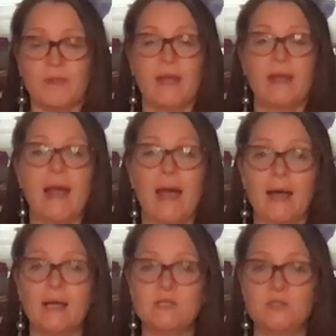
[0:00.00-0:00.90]
And
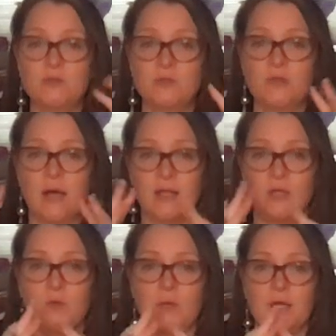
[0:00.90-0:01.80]
as you do that,
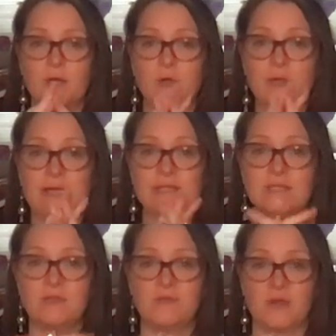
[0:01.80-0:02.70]
you interlace
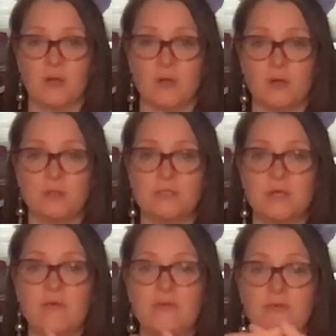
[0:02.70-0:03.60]
the fingers,
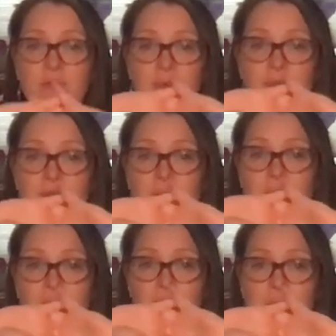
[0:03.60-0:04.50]
flip them
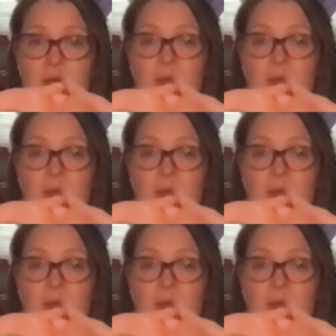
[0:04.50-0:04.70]
up.